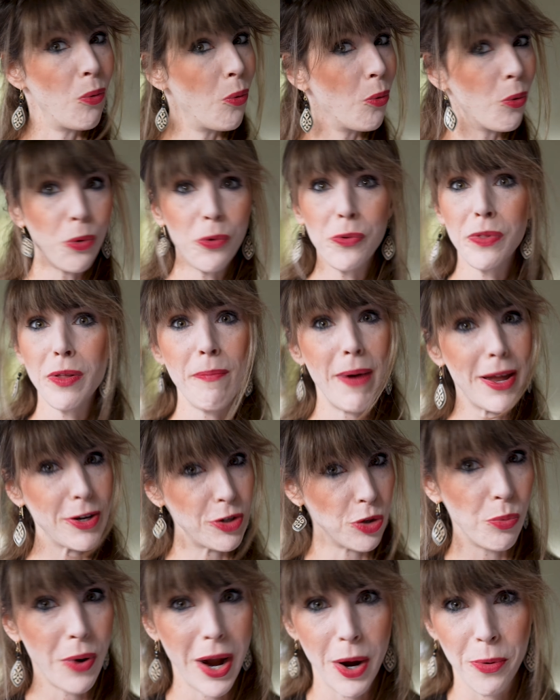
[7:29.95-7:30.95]
or the
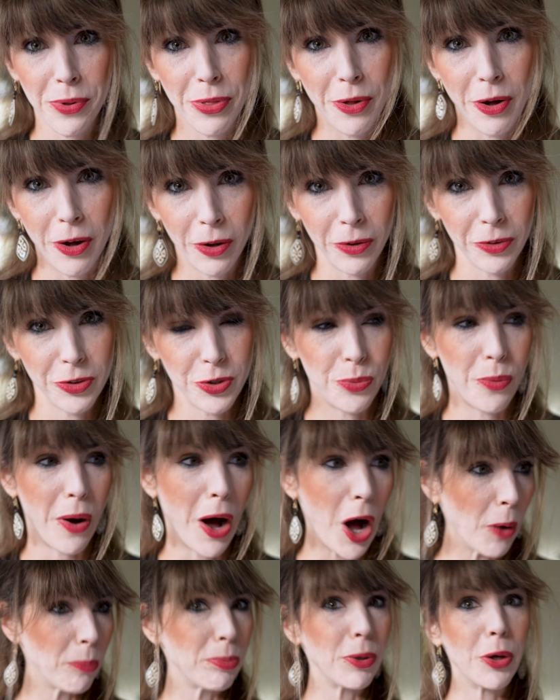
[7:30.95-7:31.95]
mental wherewithal to
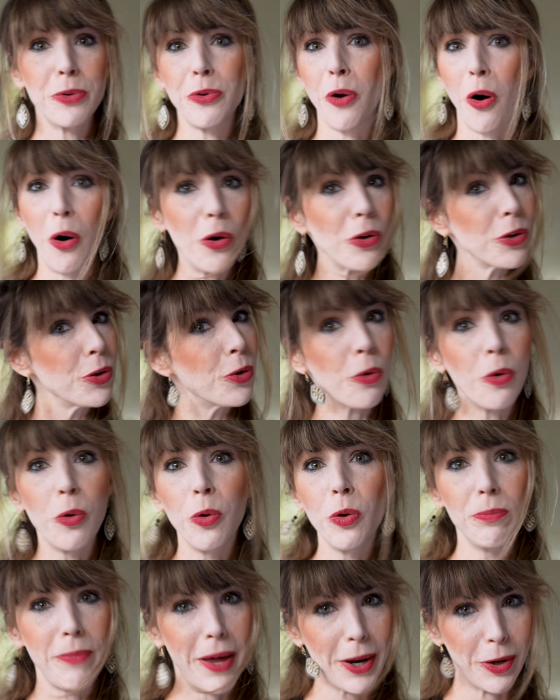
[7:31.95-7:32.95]
upload all your
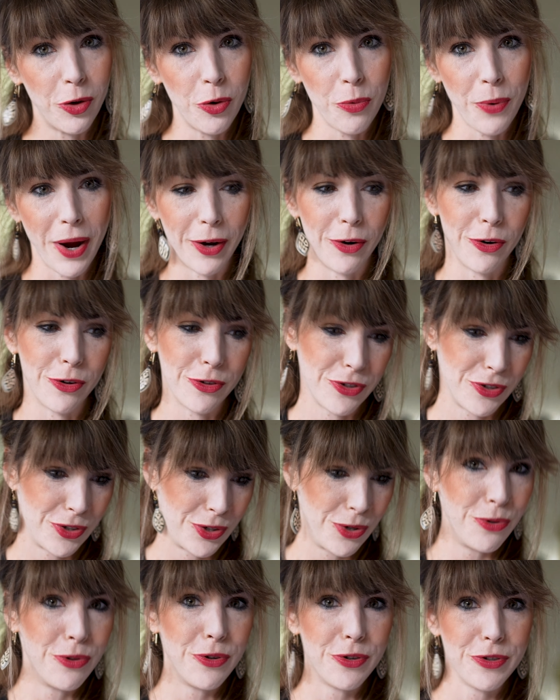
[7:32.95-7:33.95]
old medical records
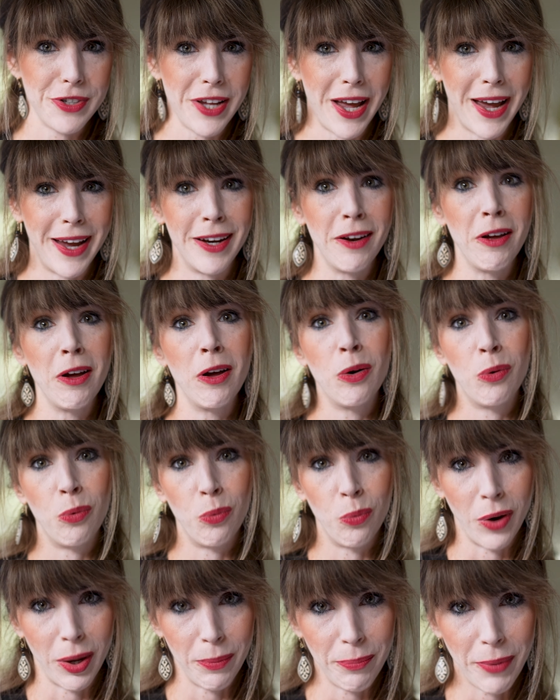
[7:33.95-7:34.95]
to their site
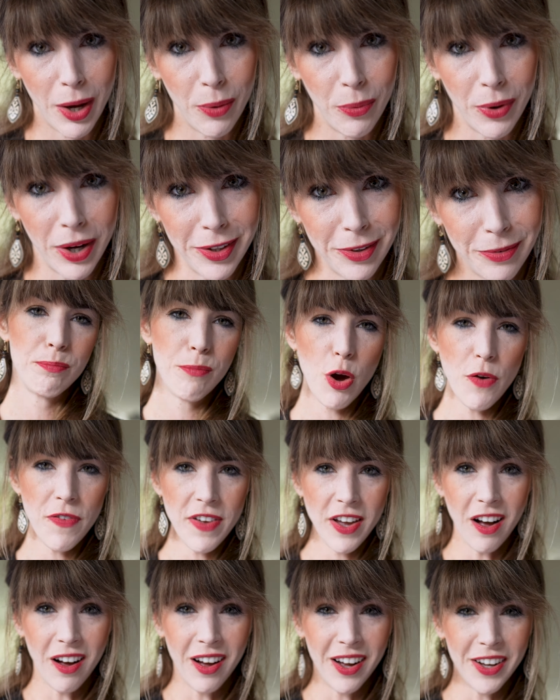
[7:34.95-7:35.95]
one by one.
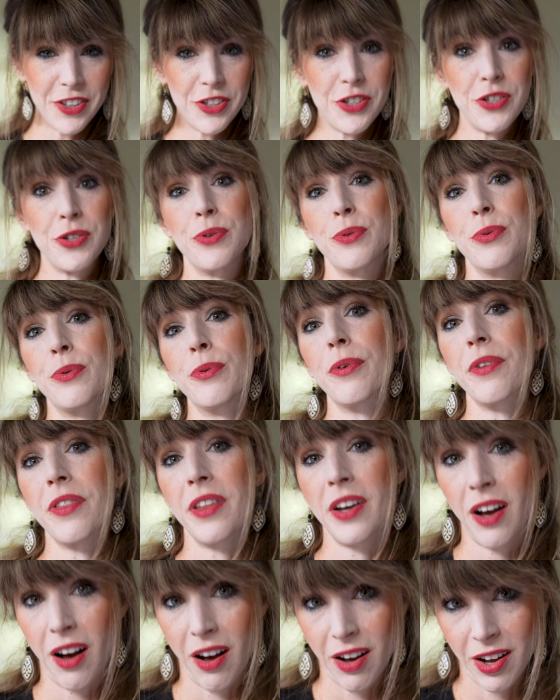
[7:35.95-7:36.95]
Moving on to
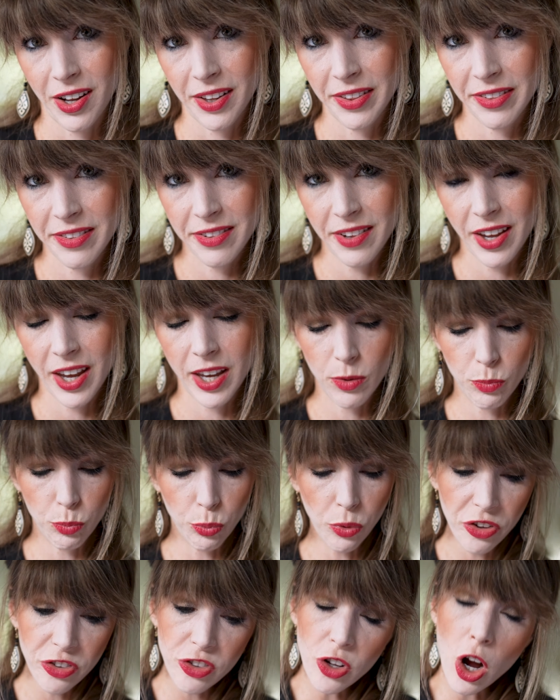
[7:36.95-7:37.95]
the cons, and
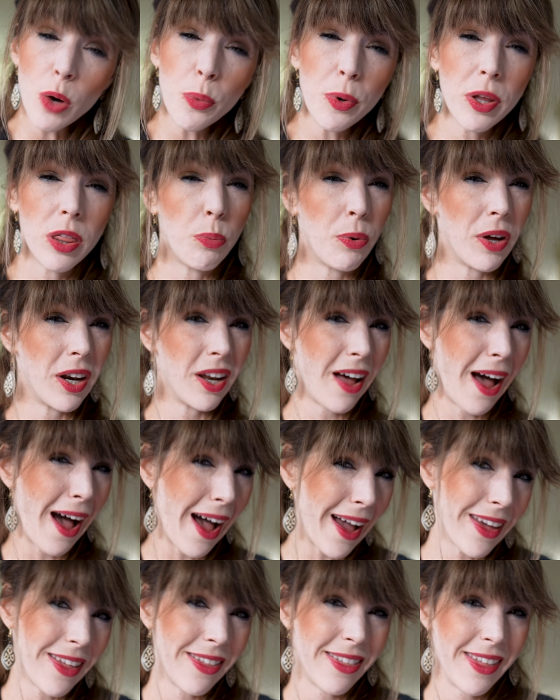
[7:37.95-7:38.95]
we'll start with what
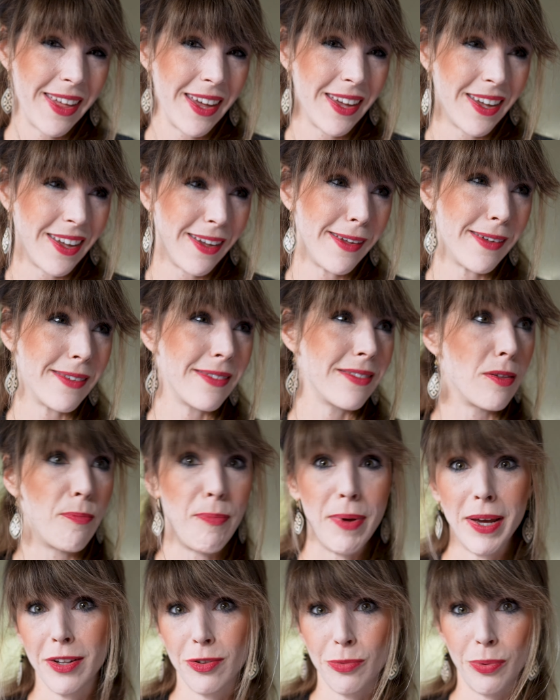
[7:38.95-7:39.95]
I think is the
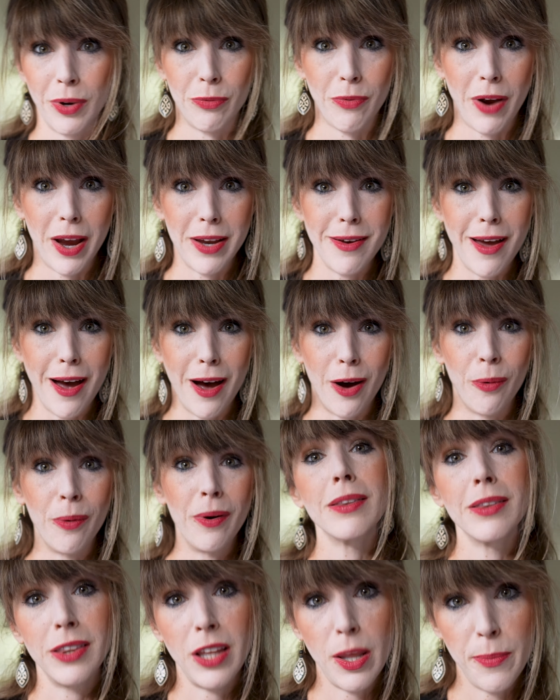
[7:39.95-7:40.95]
biggest one right now,
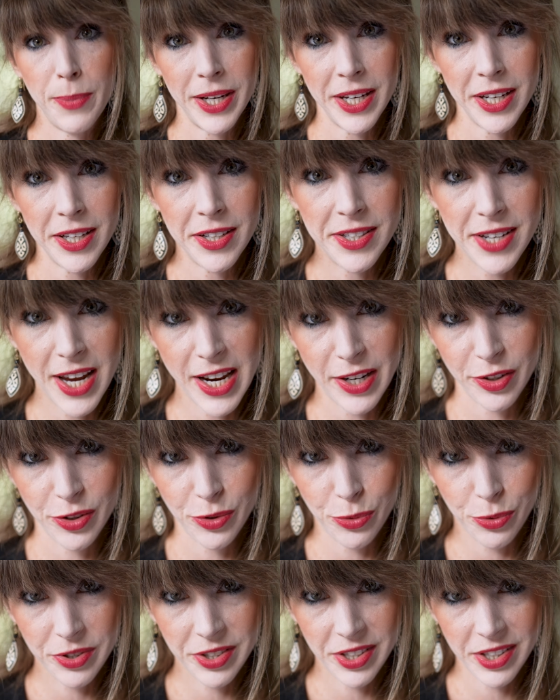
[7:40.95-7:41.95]
limited data
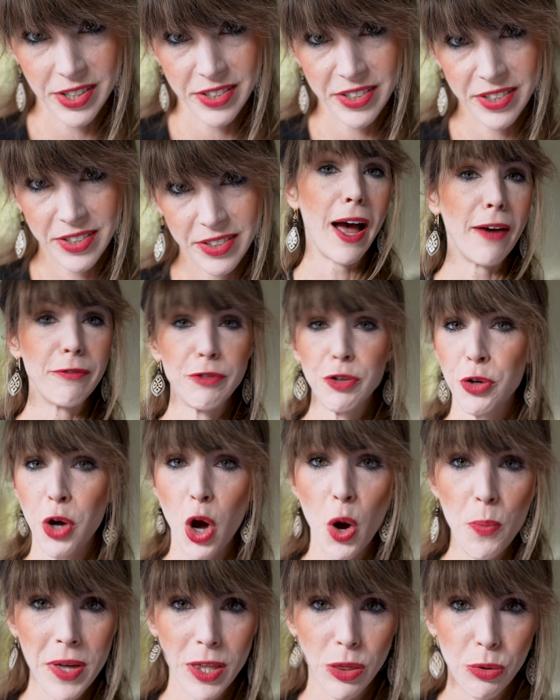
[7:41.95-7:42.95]
sources. After
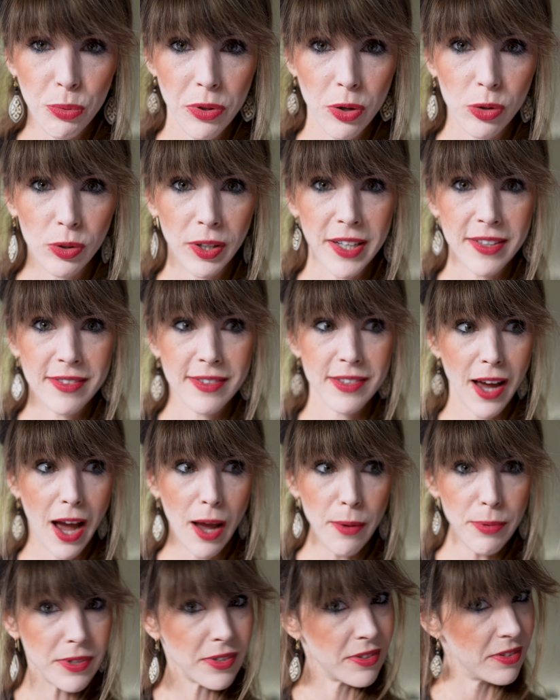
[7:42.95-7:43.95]
combing through their list,
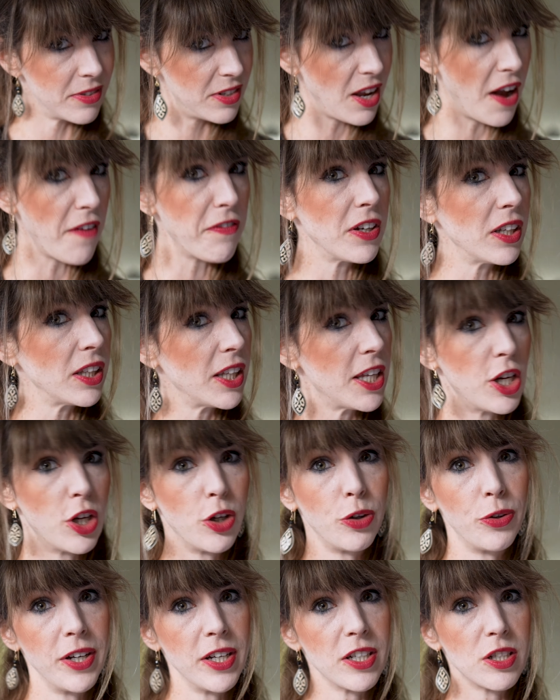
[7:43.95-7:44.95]
I was definitely
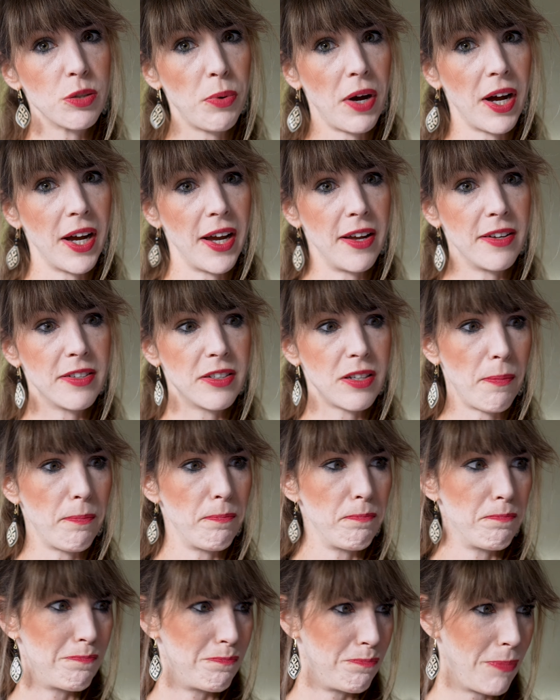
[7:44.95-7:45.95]
curious why
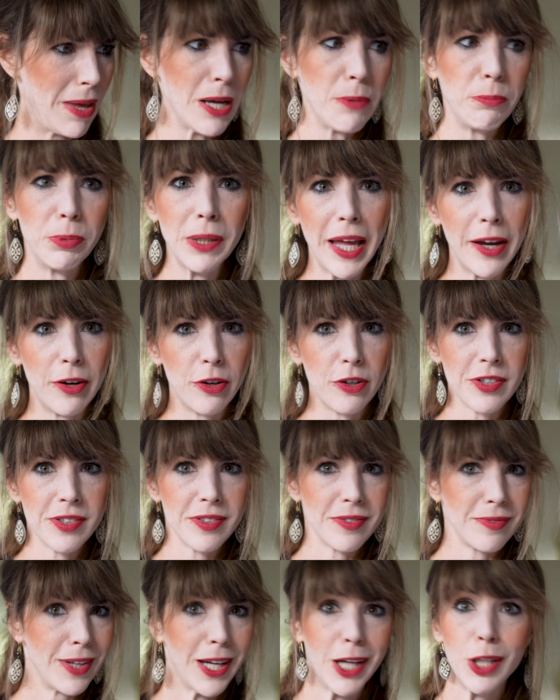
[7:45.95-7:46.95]
some big
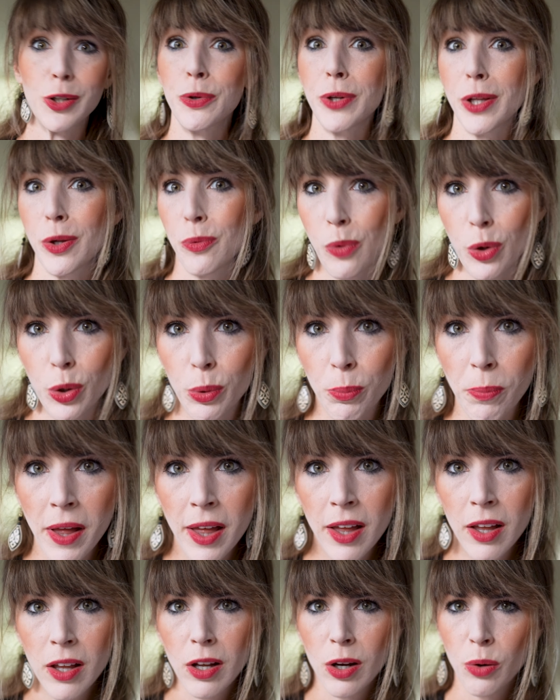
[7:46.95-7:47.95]
players, including Whoop,
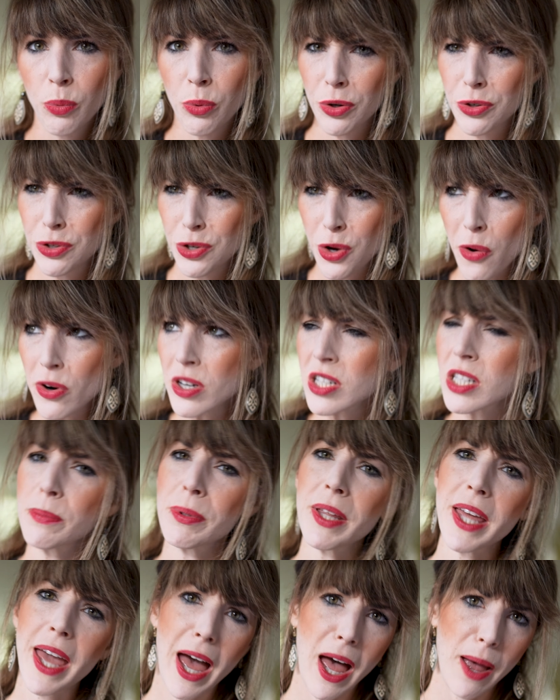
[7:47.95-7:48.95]
were
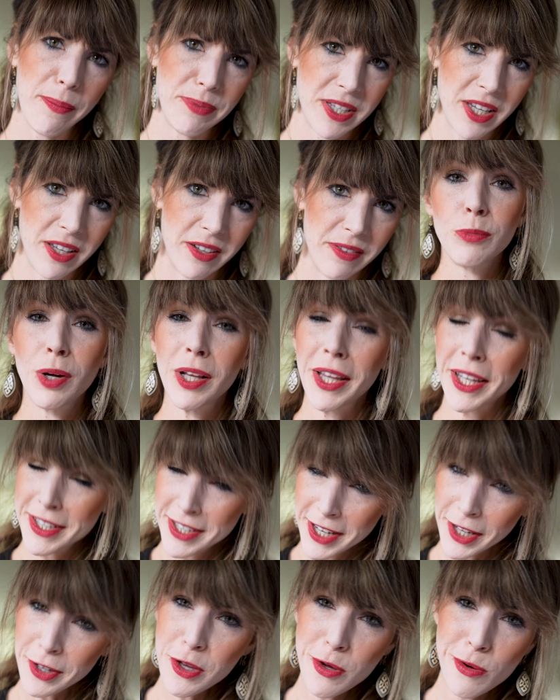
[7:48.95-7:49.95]
noticeably absent. Well, I
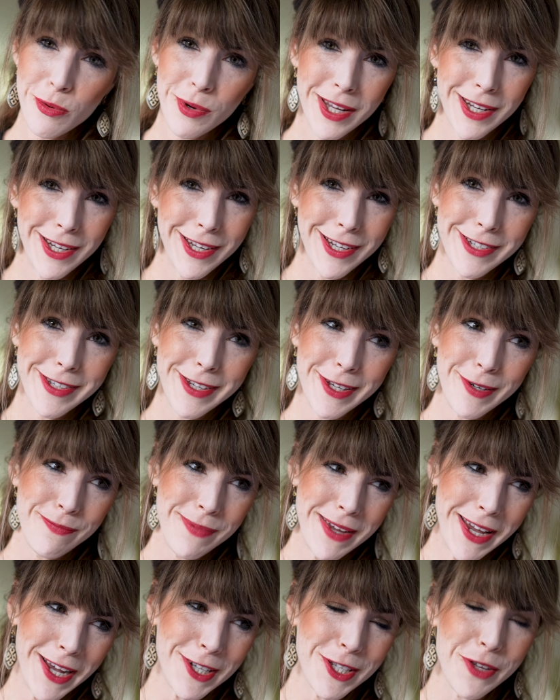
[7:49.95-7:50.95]
can tell you it isn't
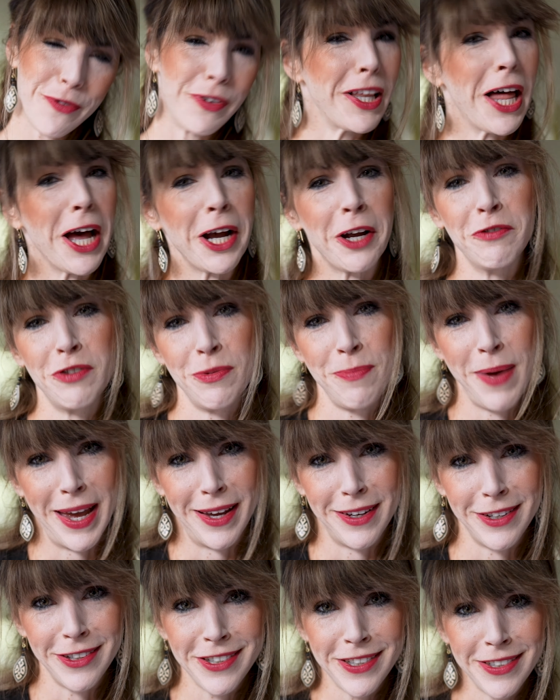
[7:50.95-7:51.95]
because of a lack of
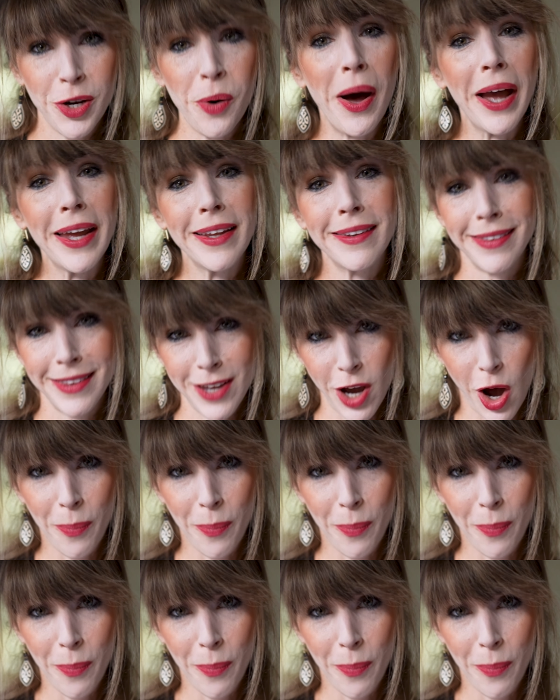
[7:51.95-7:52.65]
demand, quite the